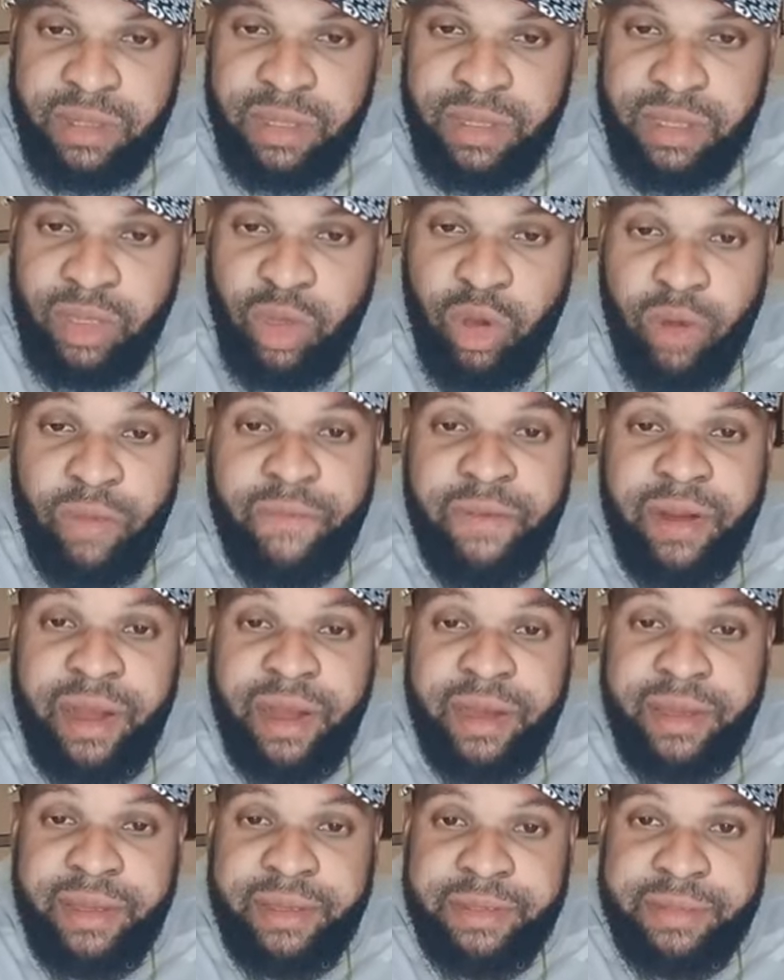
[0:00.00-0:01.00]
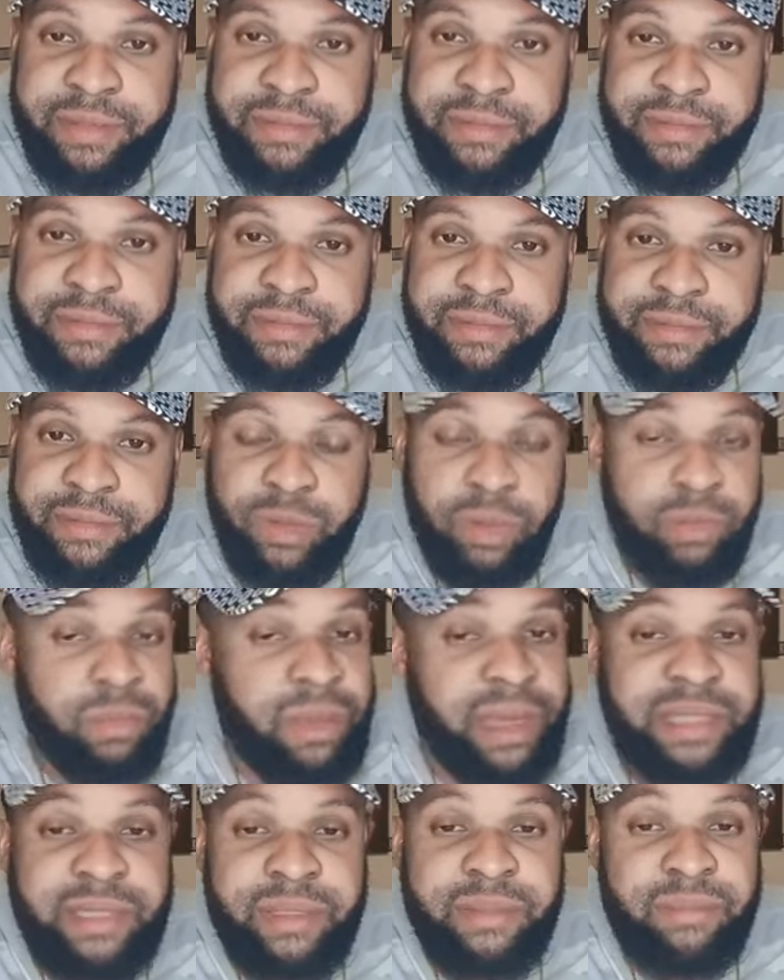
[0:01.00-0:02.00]
Yoma, no
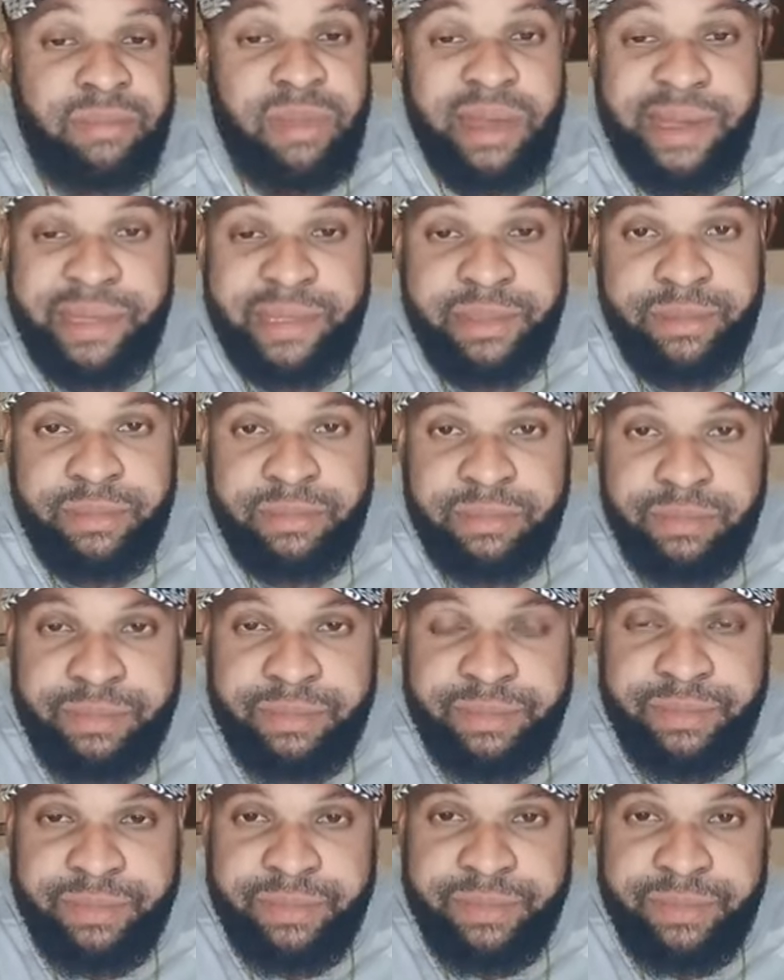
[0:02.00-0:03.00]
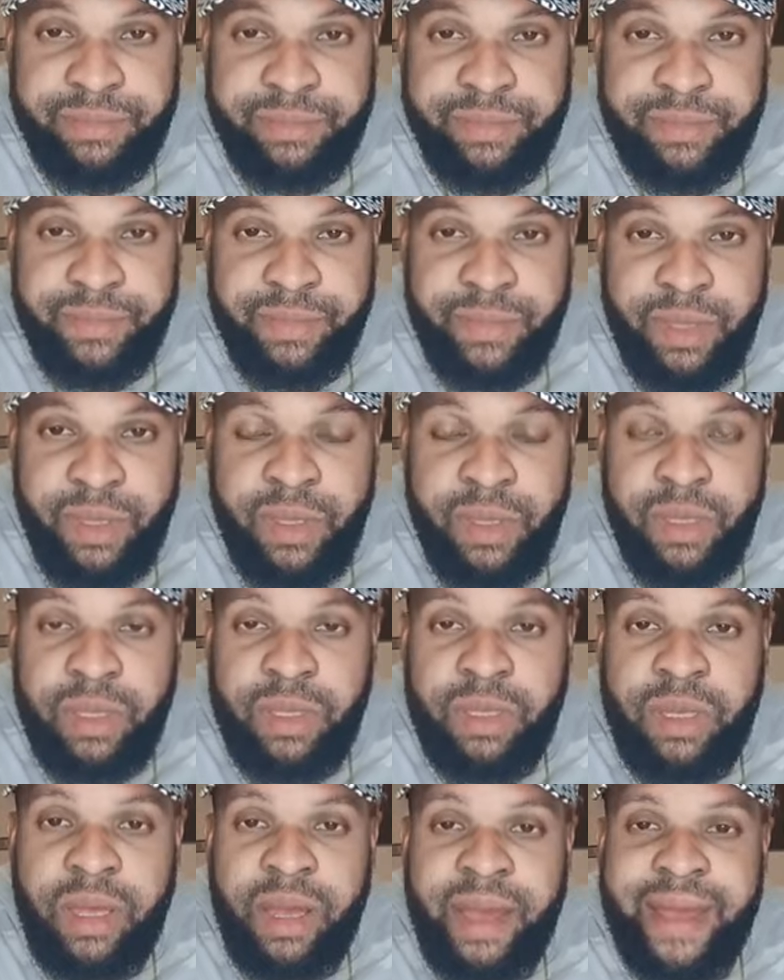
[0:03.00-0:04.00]
man, Nugbey.
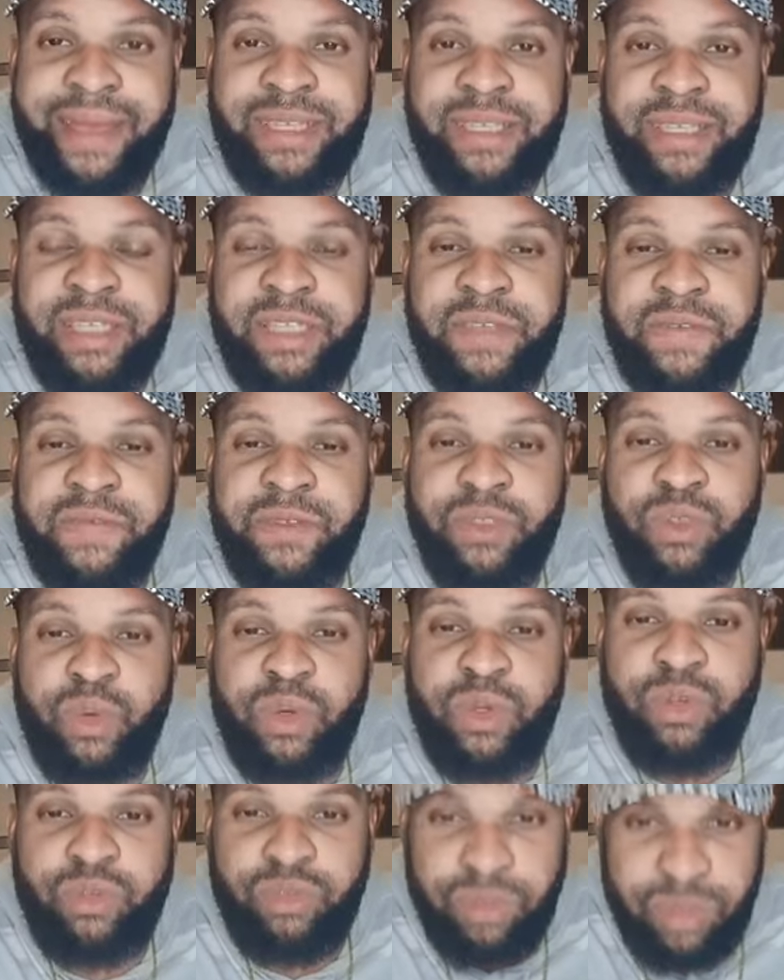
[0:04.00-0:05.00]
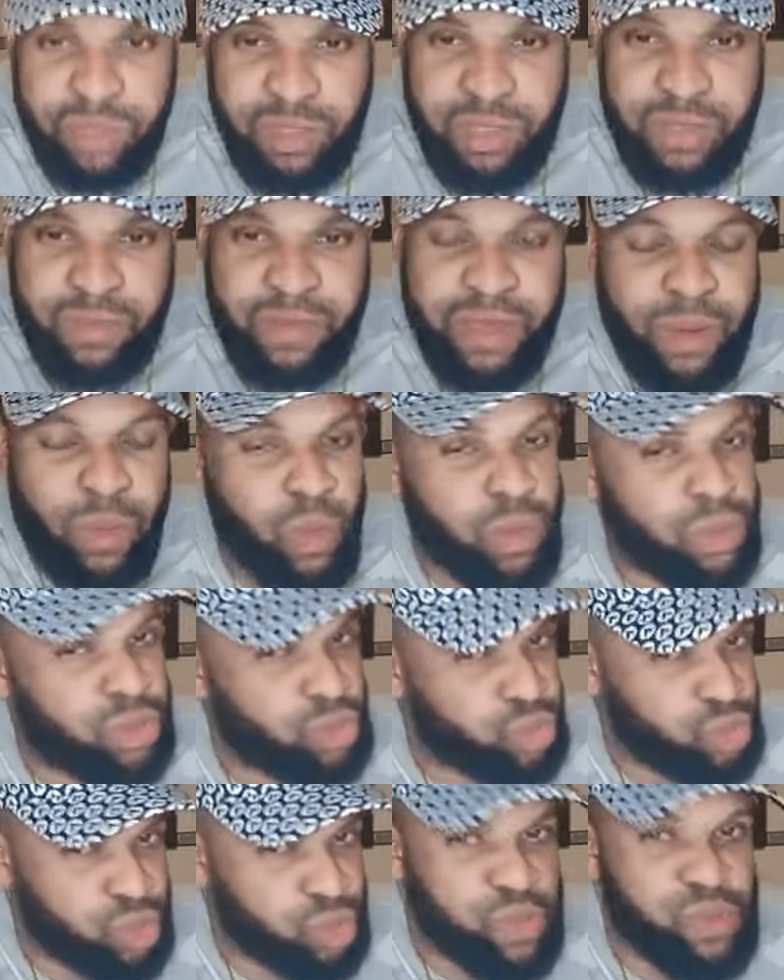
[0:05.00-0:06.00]
I see the video when you do this thing. I
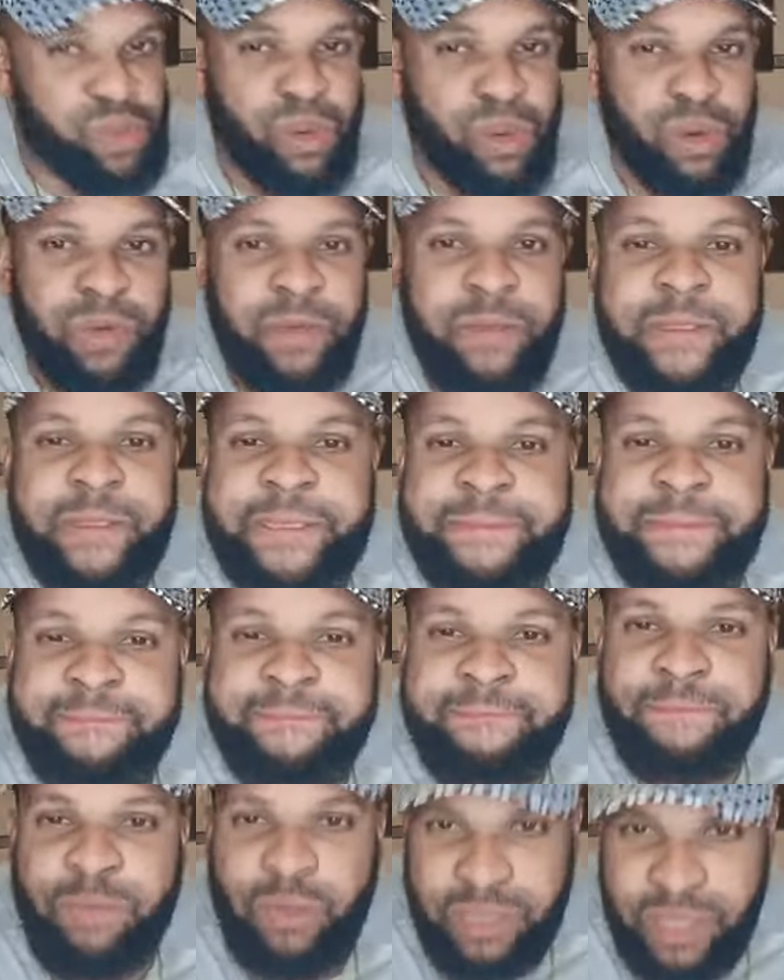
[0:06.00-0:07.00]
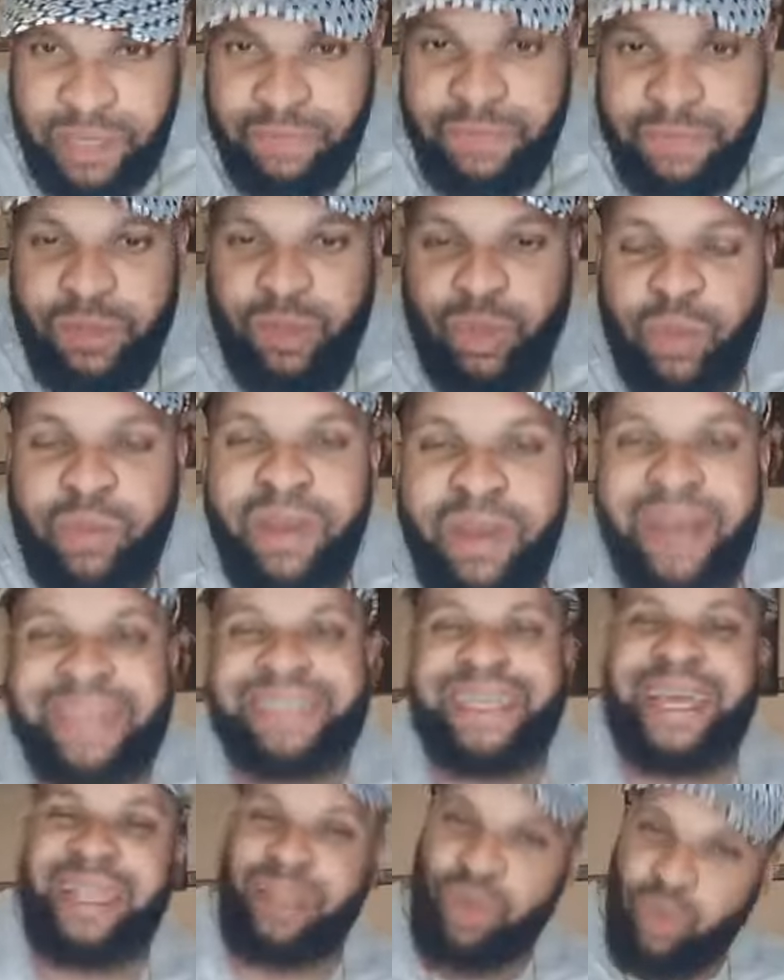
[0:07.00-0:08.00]
watch you some more for that video. I
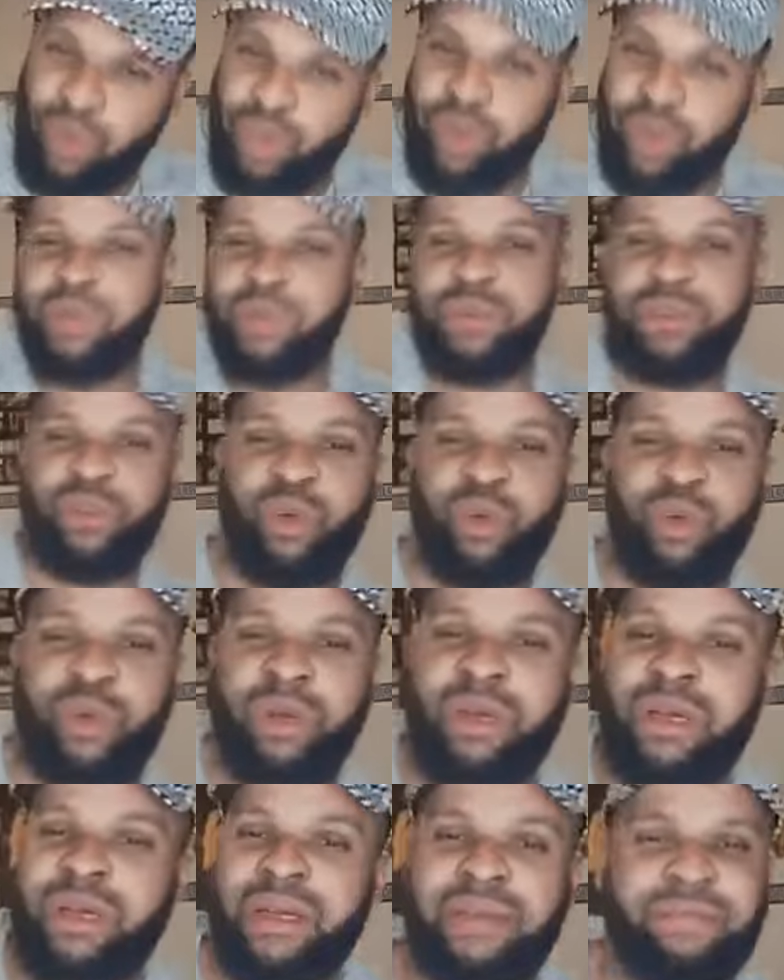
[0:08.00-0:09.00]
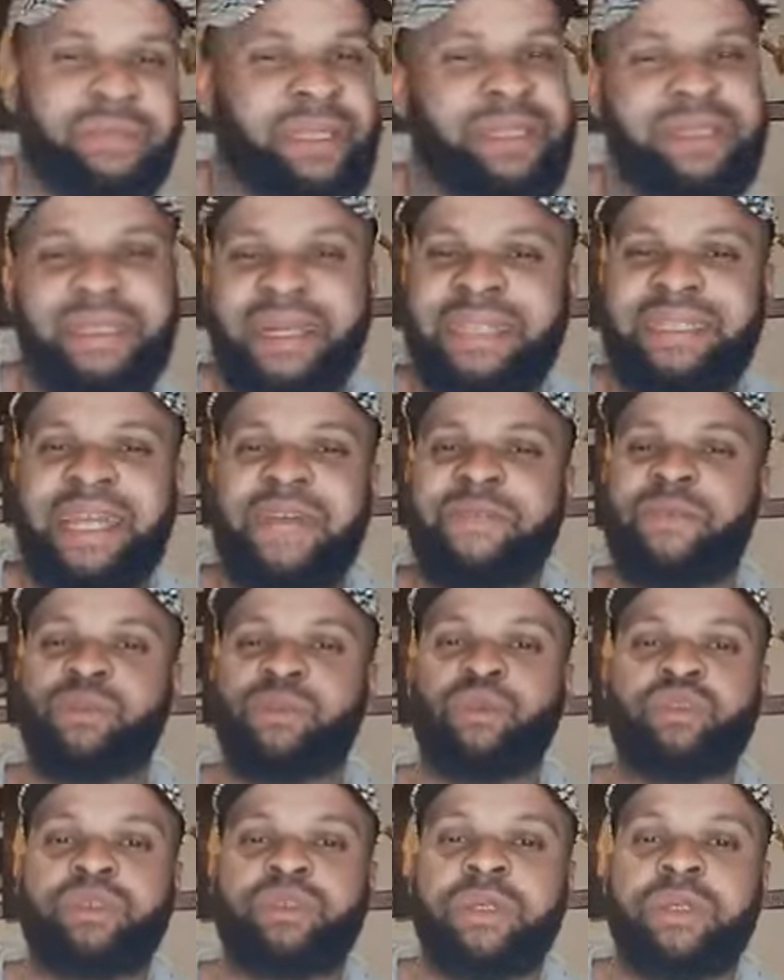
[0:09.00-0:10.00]
say, I look your video. Now, therefore,
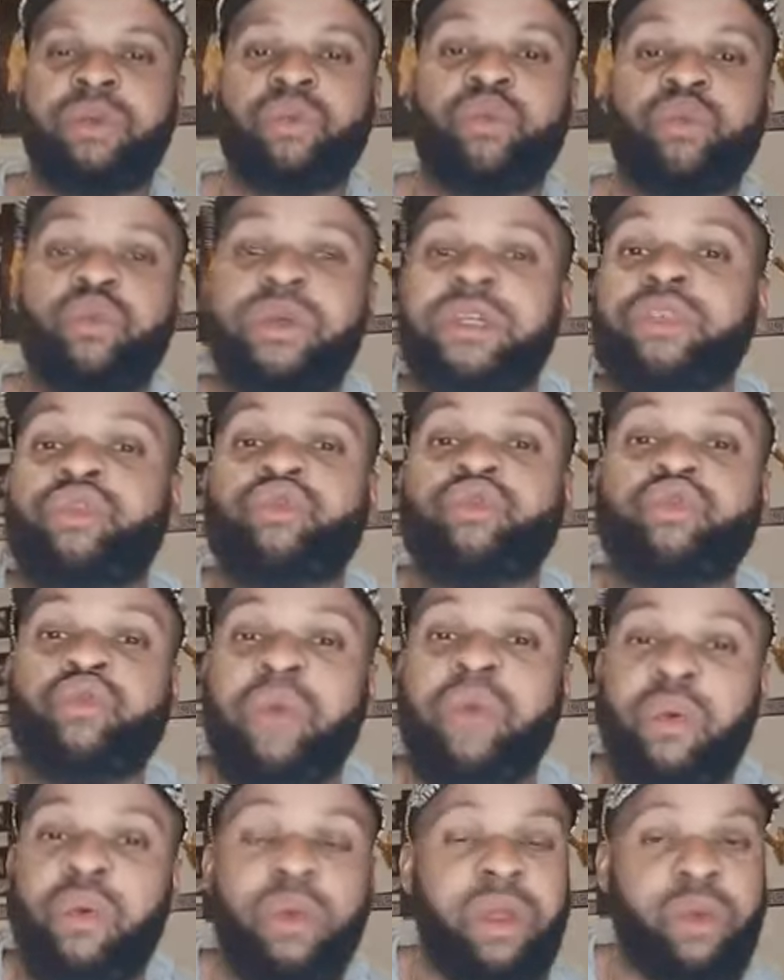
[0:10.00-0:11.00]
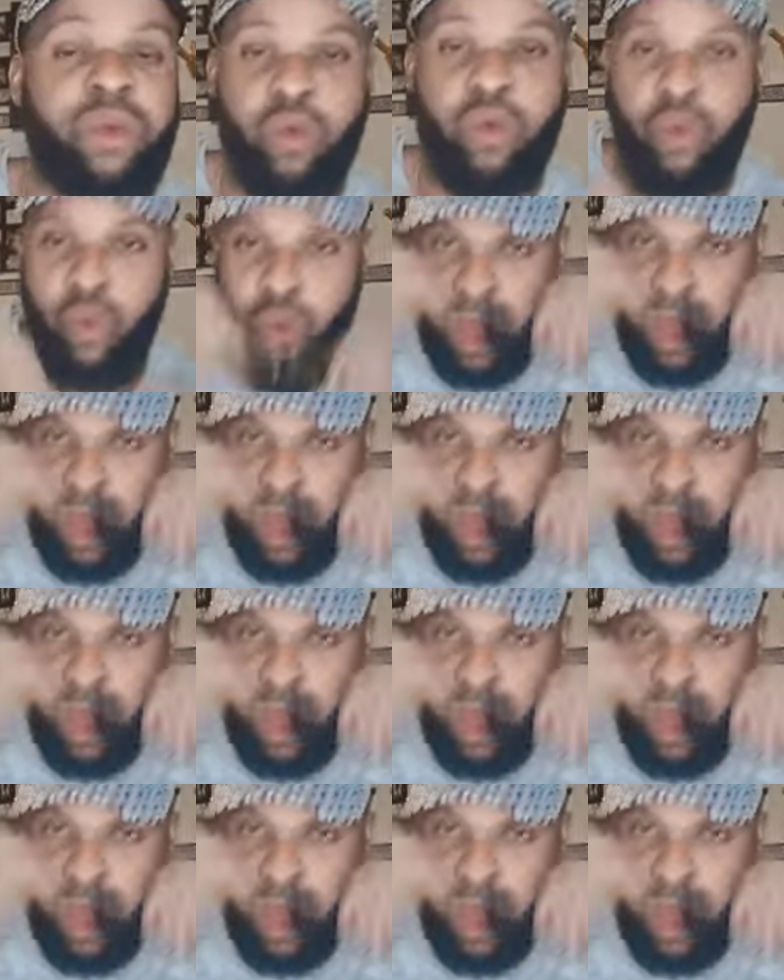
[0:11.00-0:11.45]
no say, who is zoo, who are who